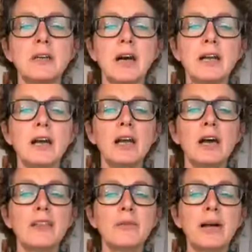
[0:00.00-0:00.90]
And I
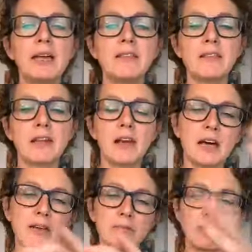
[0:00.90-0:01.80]
like the way that the
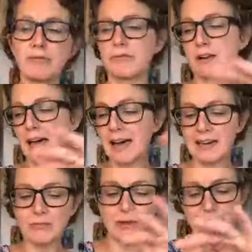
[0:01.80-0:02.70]
light
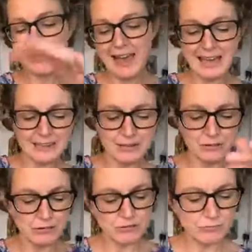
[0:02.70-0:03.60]
reflects
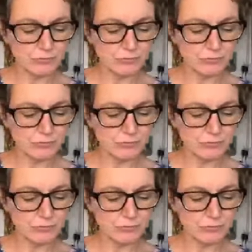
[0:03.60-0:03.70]
and